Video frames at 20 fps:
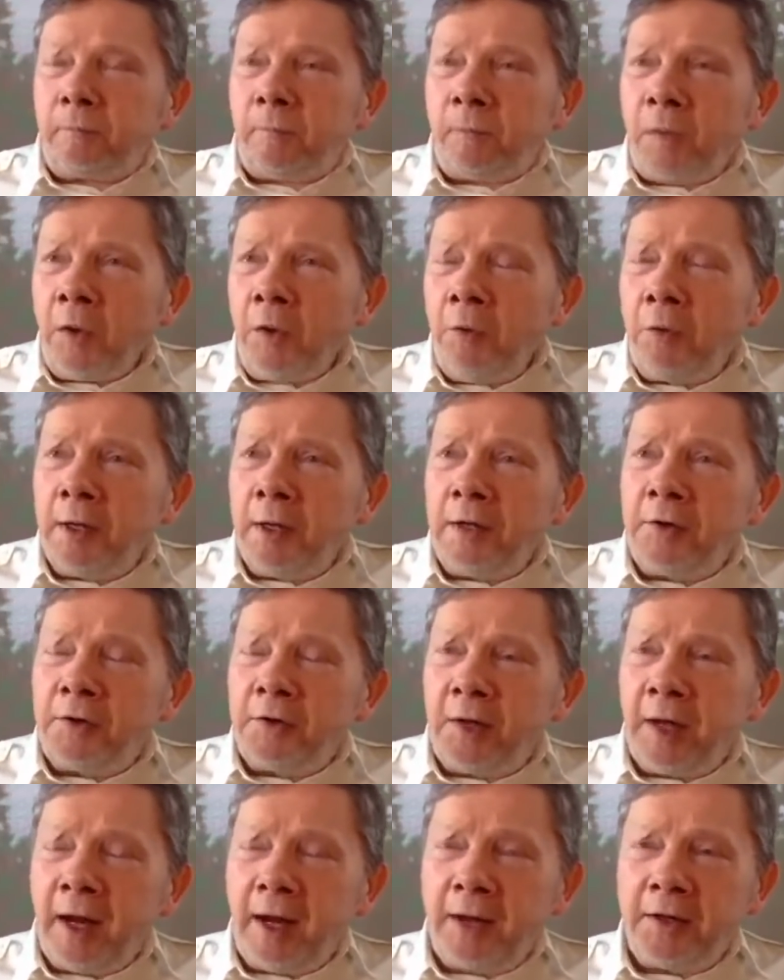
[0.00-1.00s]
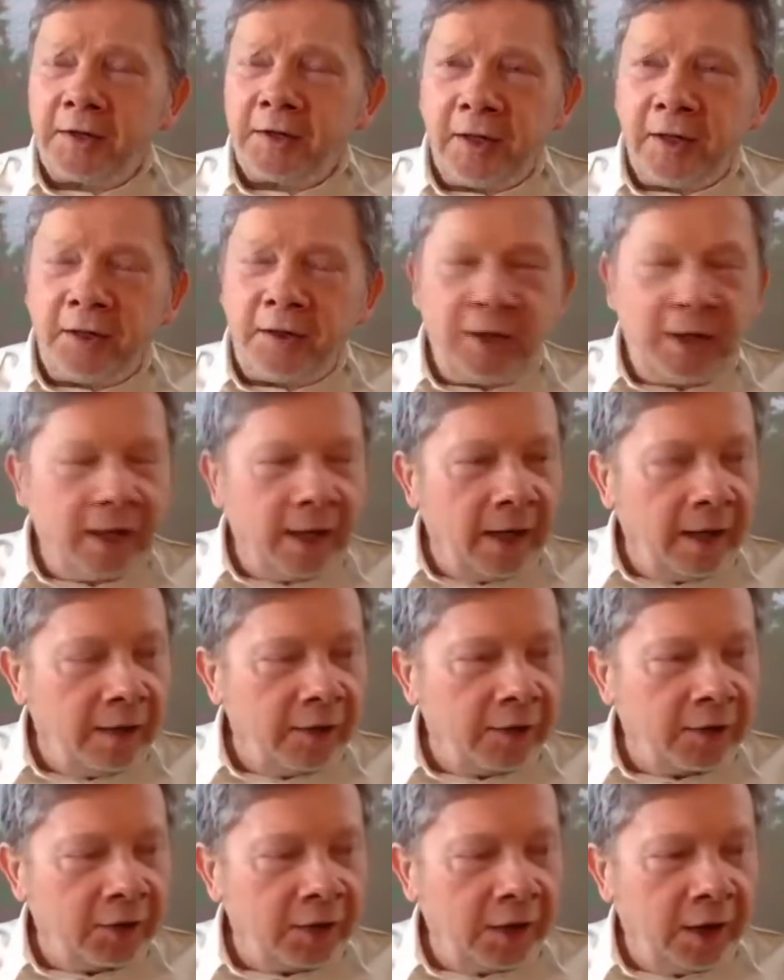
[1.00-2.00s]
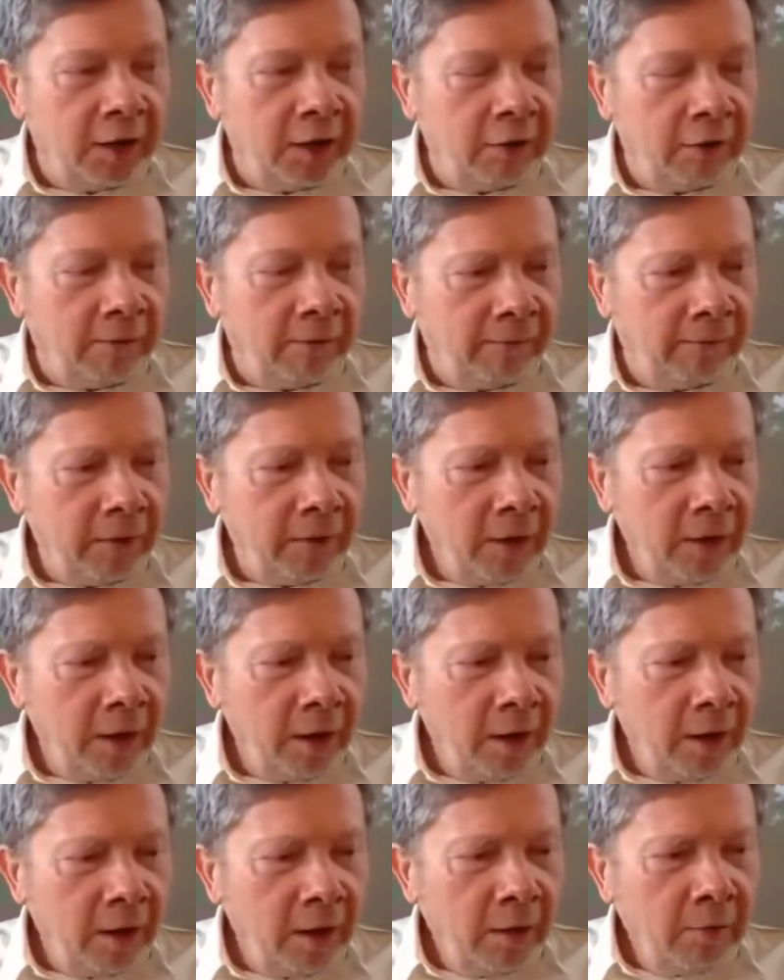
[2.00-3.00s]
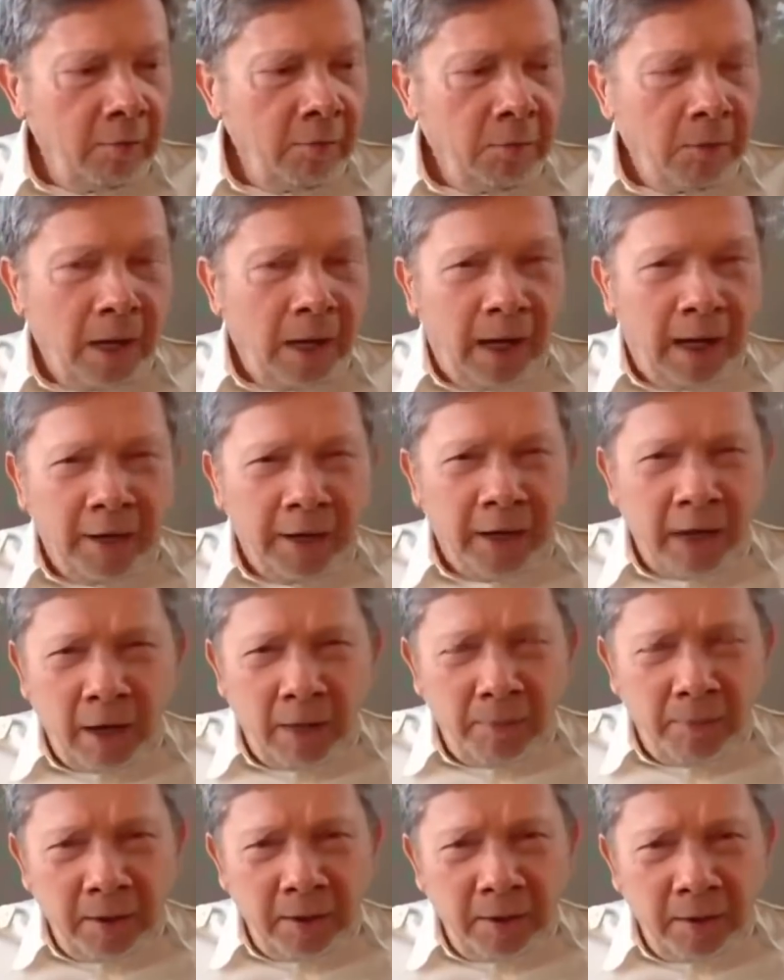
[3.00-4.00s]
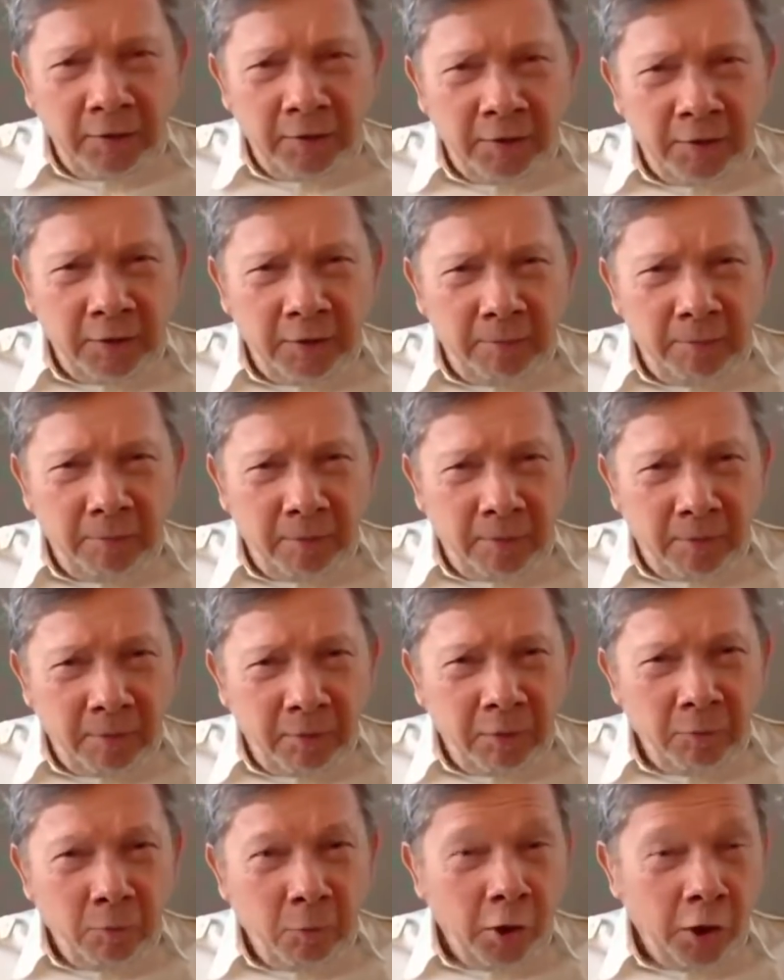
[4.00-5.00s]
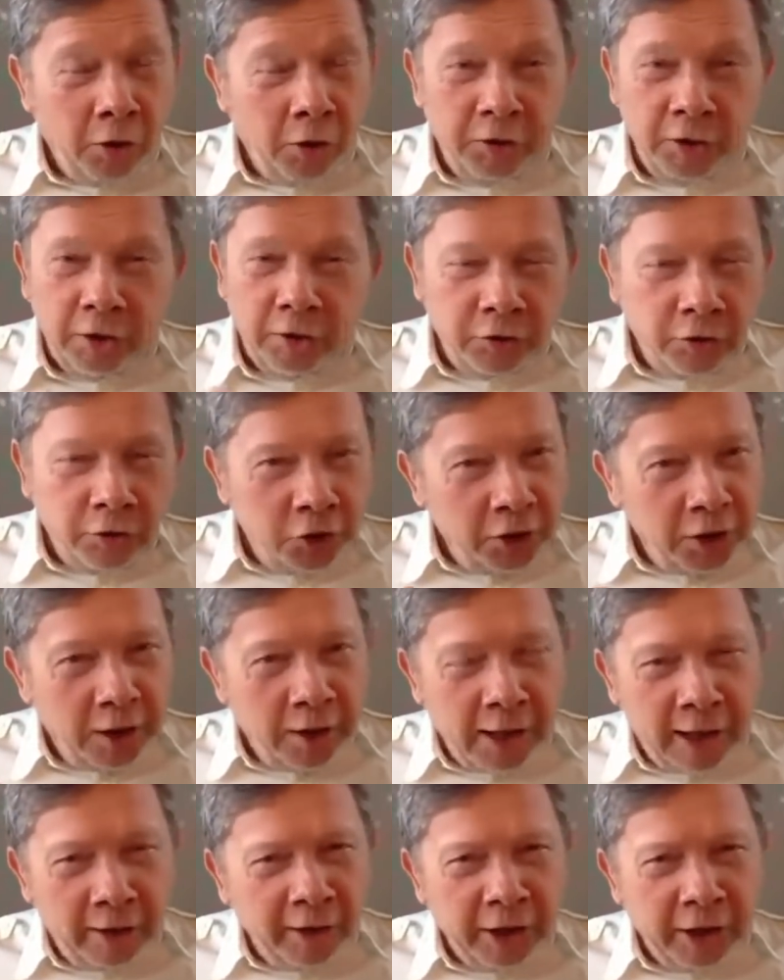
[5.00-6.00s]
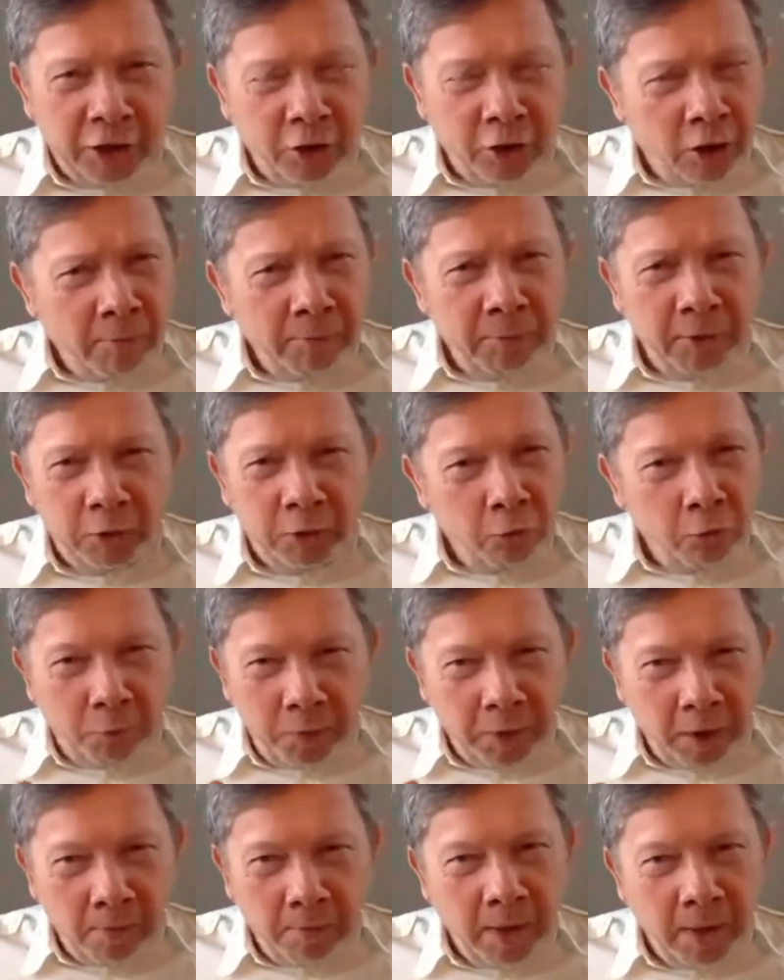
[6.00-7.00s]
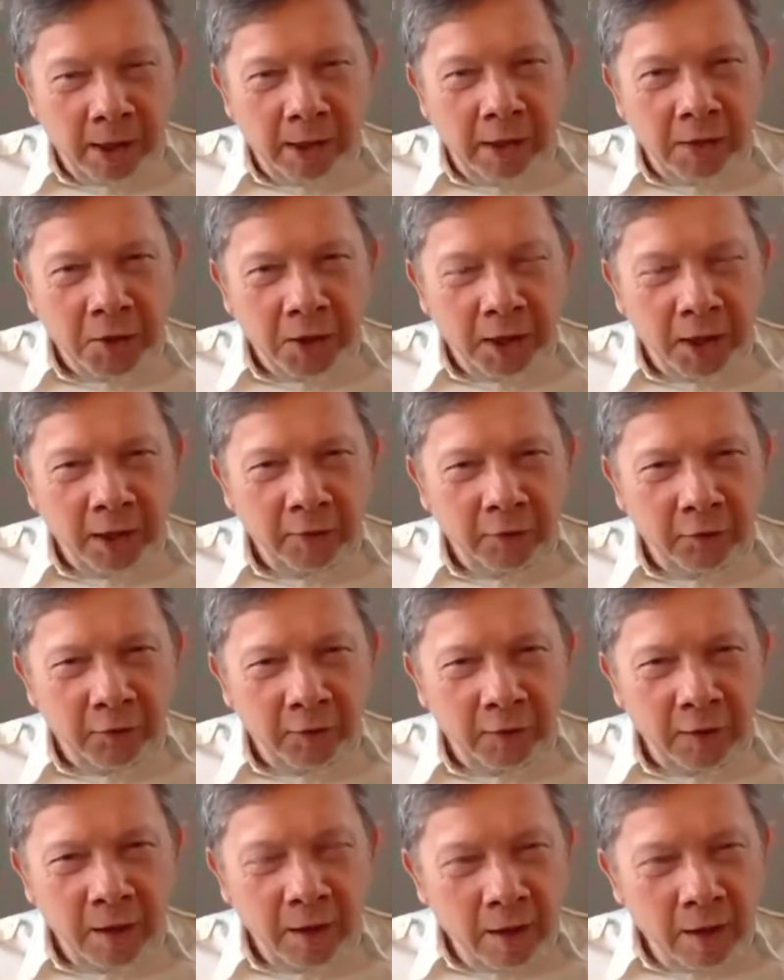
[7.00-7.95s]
you can sense that they are in a state of unhappiness. It's a generic term that could mean many things.